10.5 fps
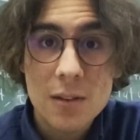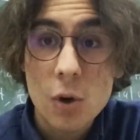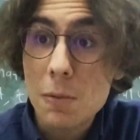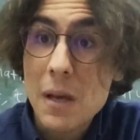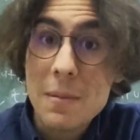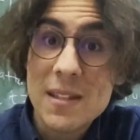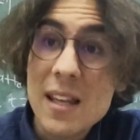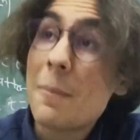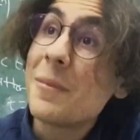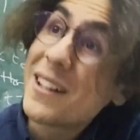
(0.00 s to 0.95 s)
or maybe
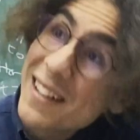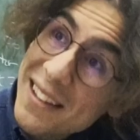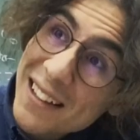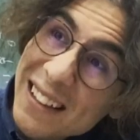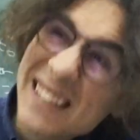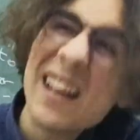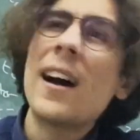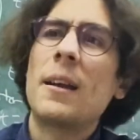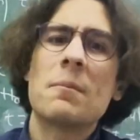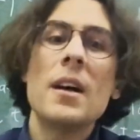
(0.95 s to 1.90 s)
some critical
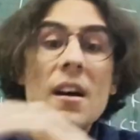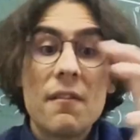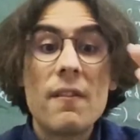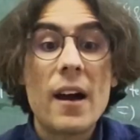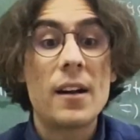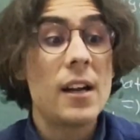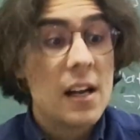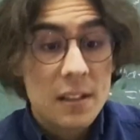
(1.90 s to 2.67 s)
time where